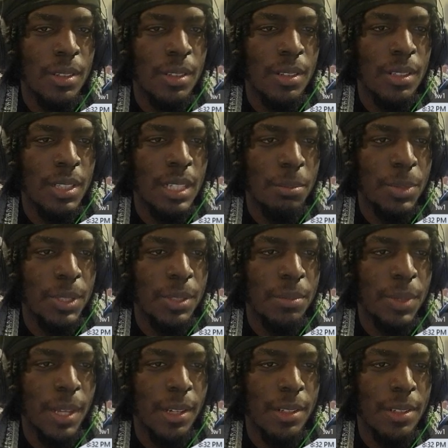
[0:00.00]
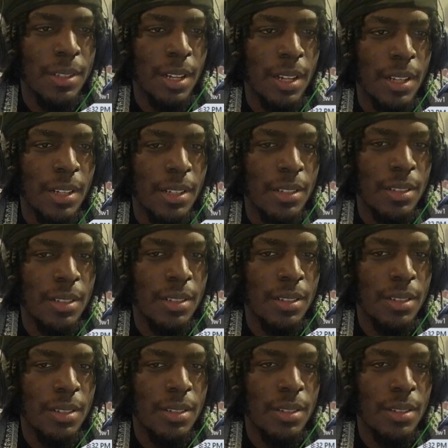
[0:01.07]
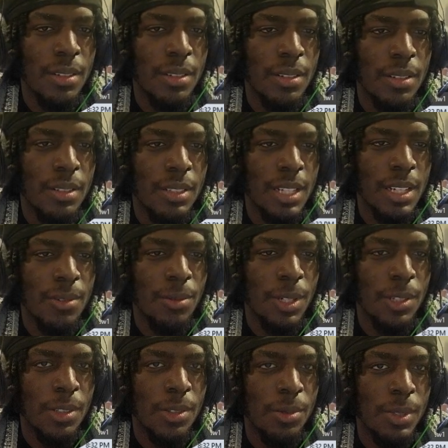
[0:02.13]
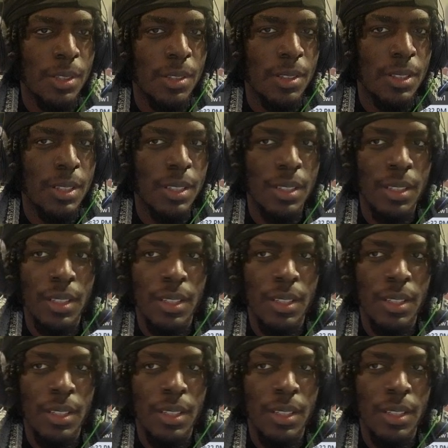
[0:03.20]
So I put page size because that works with the.